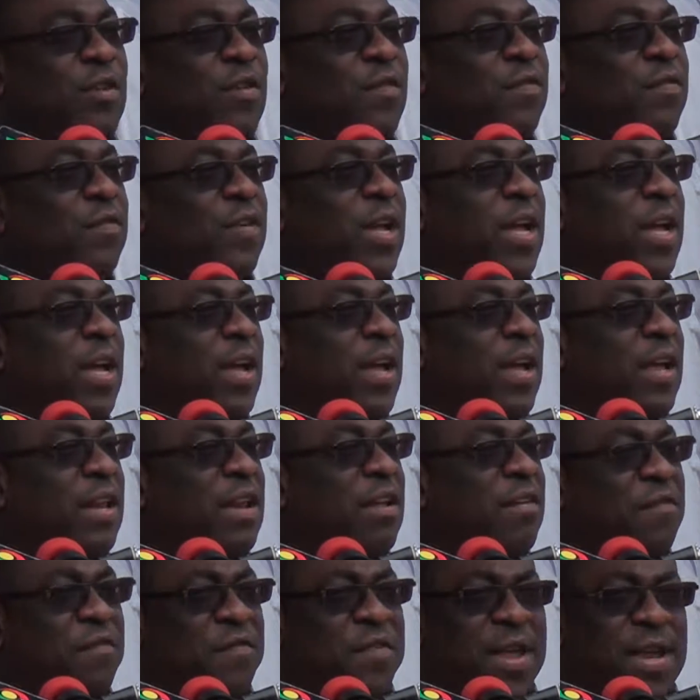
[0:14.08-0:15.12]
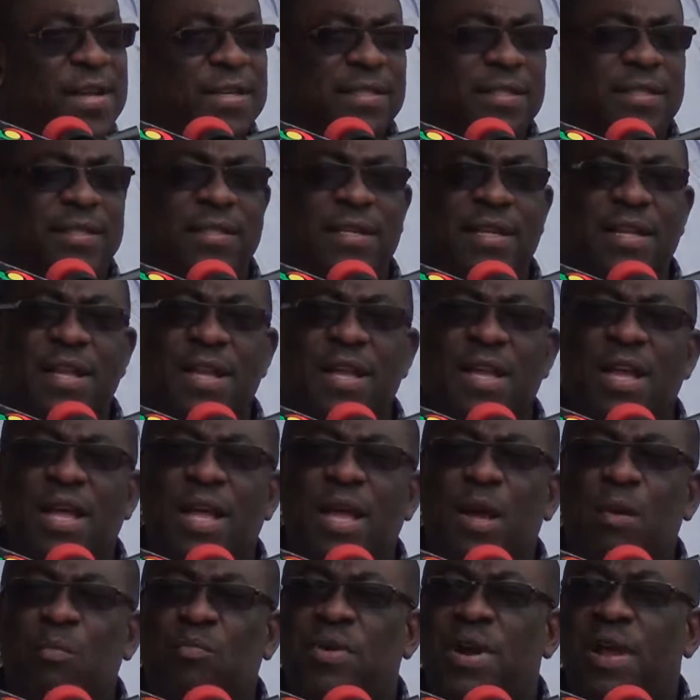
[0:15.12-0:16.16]
of the first
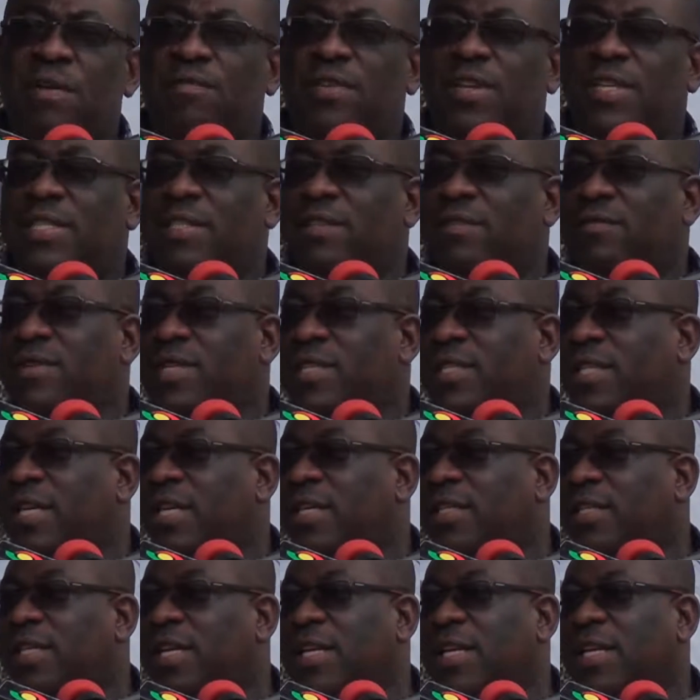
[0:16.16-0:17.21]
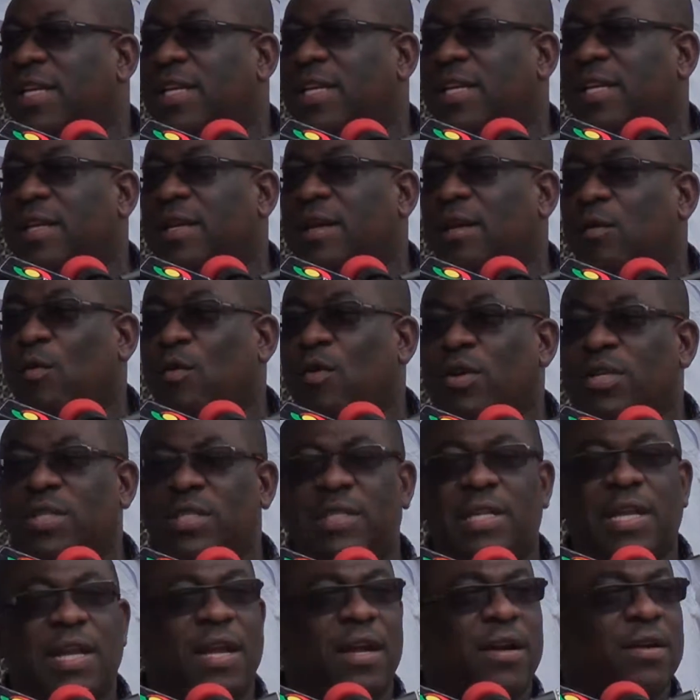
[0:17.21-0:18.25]
private TV station
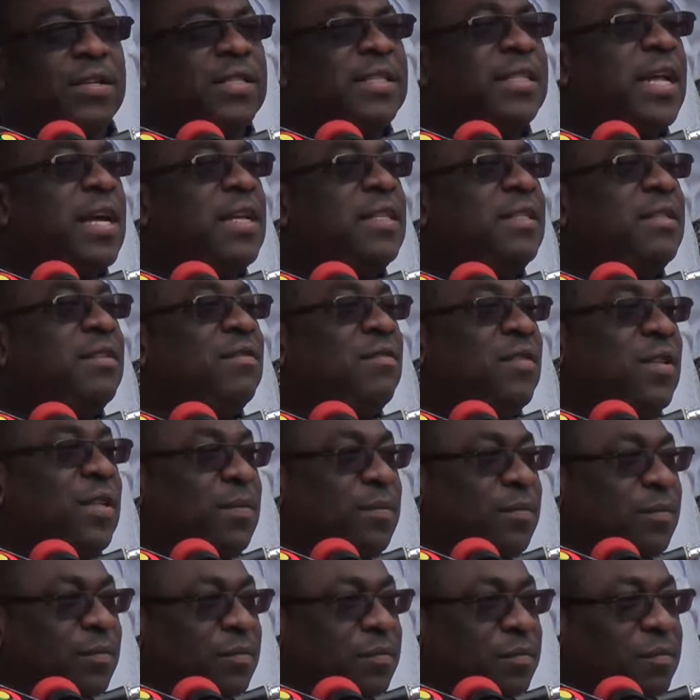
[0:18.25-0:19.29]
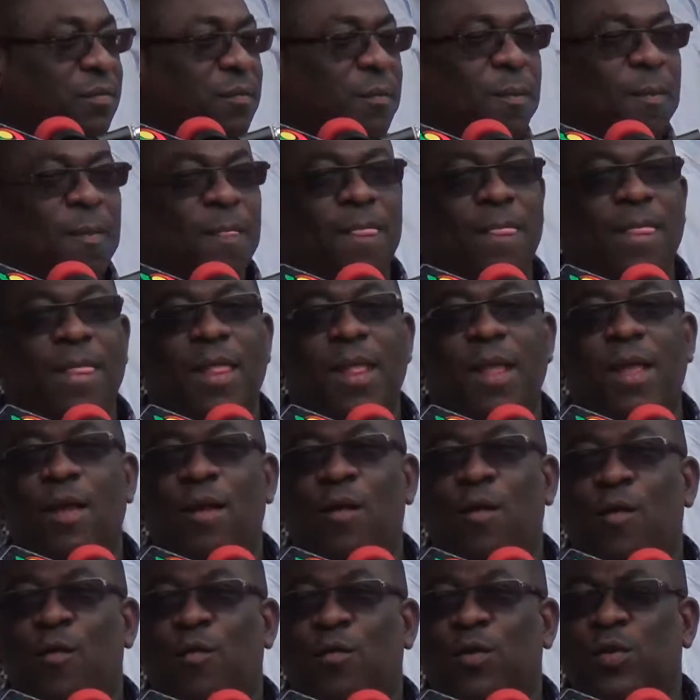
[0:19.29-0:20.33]
was Crystal TV,
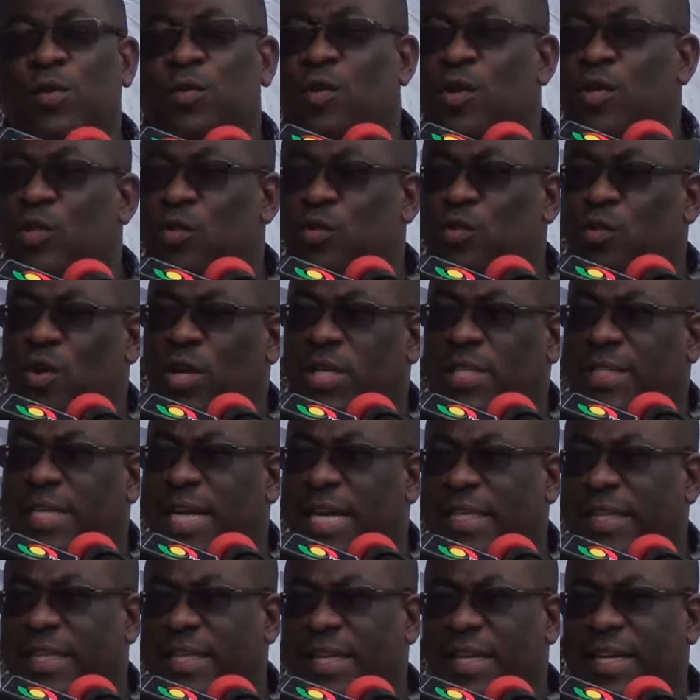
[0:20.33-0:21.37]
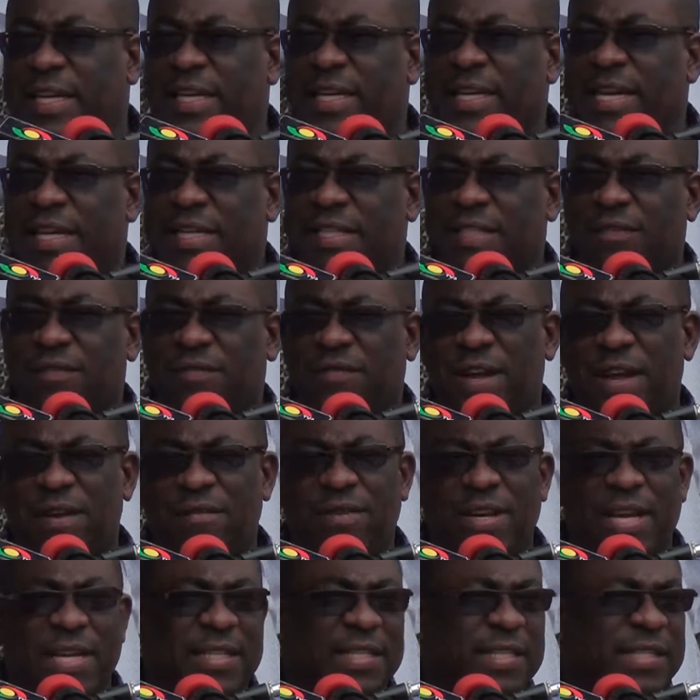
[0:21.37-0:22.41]
which was launched, I think, in 95,
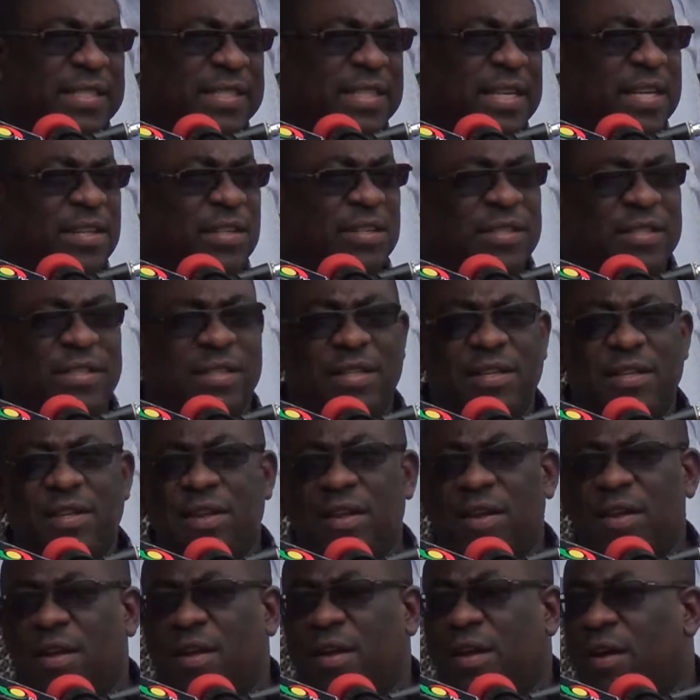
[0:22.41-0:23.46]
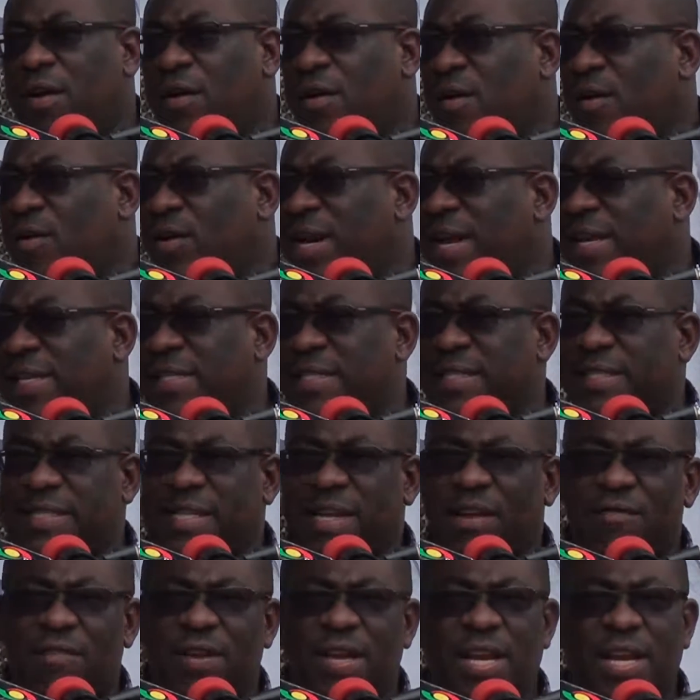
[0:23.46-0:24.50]
96, or
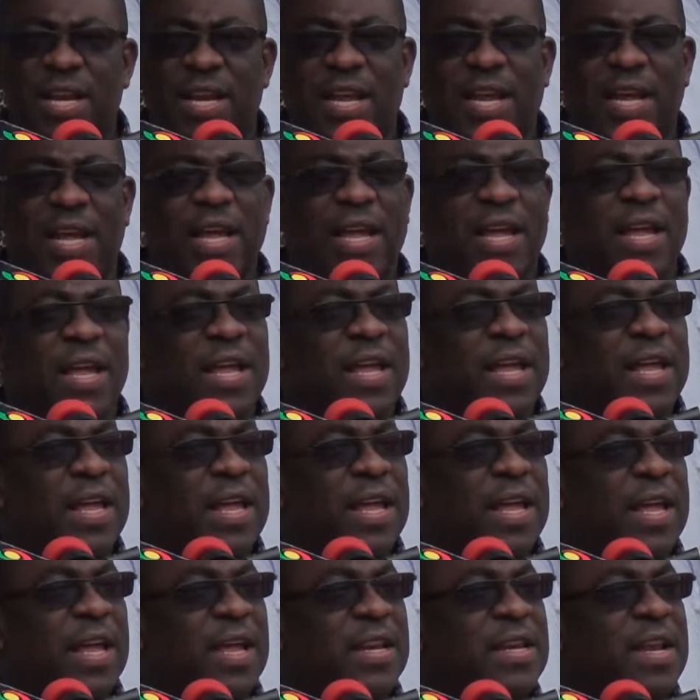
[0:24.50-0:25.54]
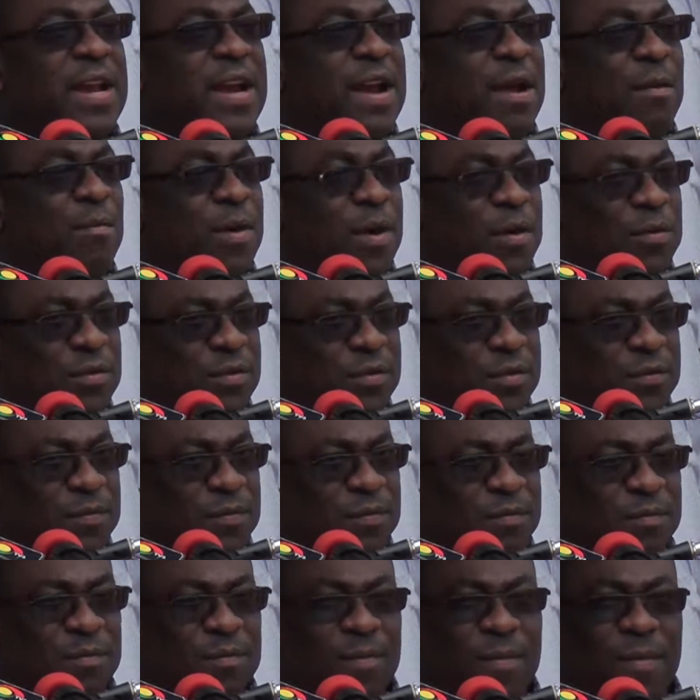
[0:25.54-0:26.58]
97, thereabouts.
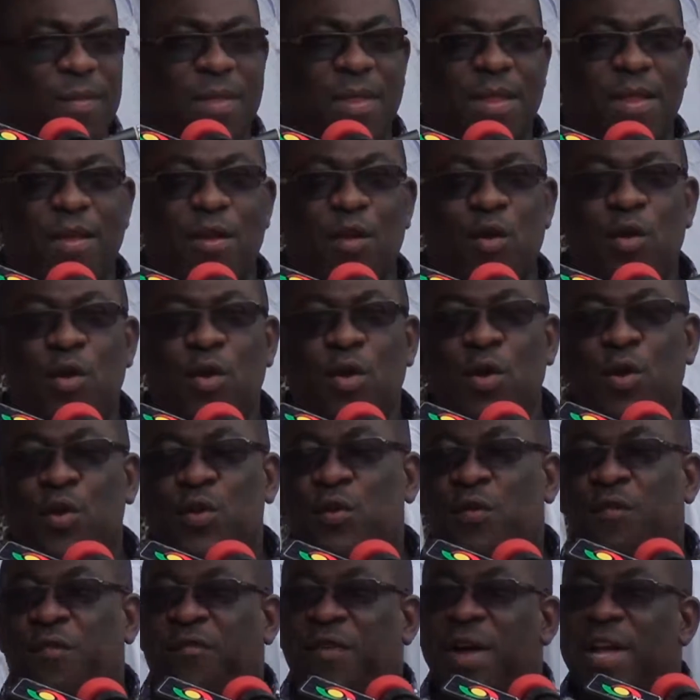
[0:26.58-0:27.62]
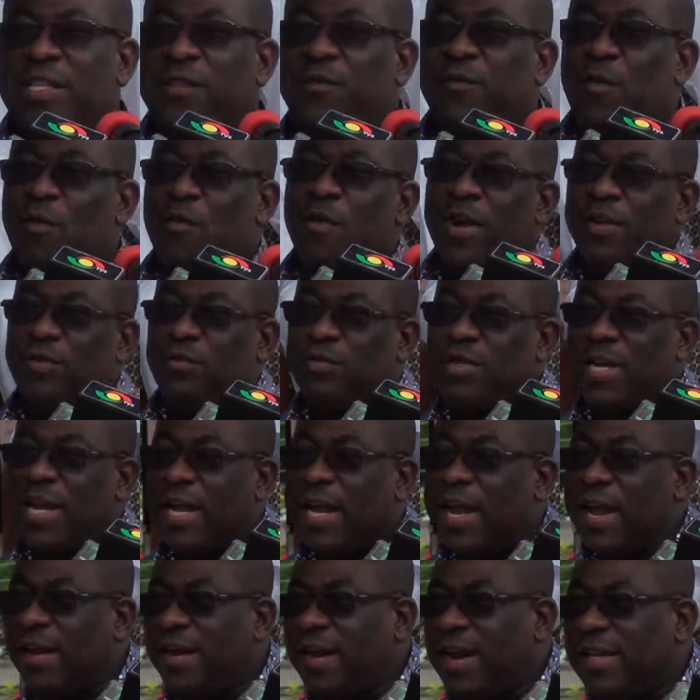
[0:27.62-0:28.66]
You fast forward to the
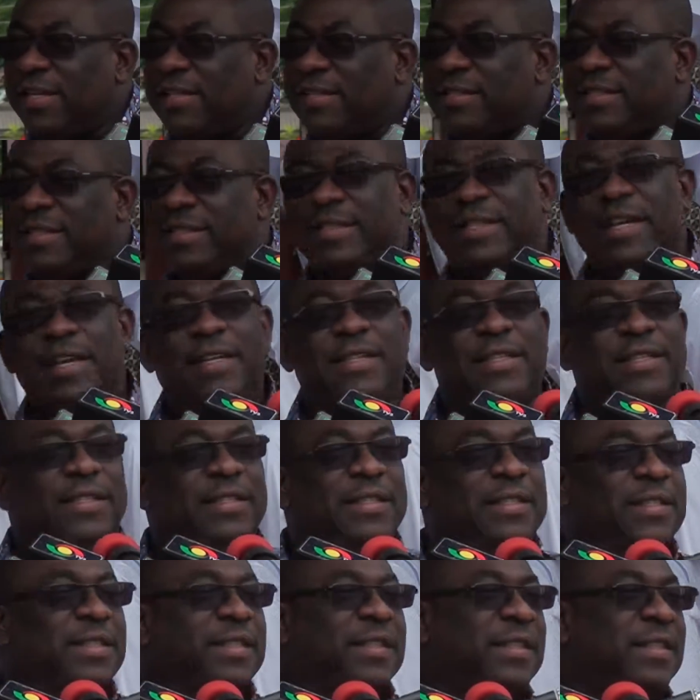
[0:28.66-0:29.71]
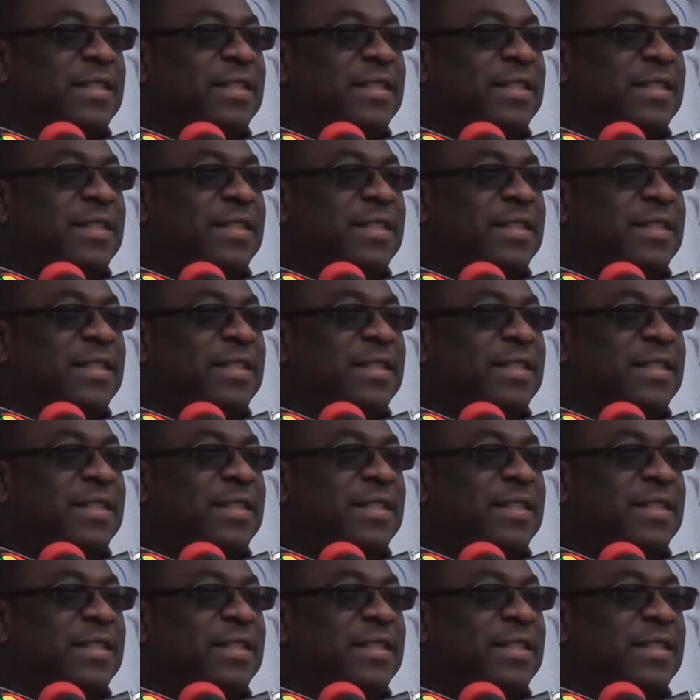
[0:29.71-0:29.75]
current state,